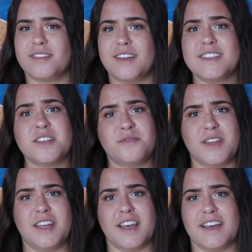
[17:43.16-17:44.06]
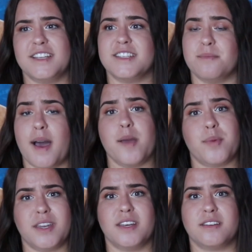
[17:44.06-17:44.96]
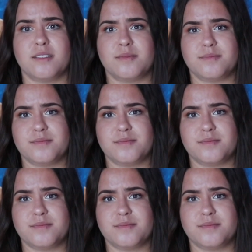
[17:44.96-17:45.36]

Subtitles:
is a fitting end in my opinion.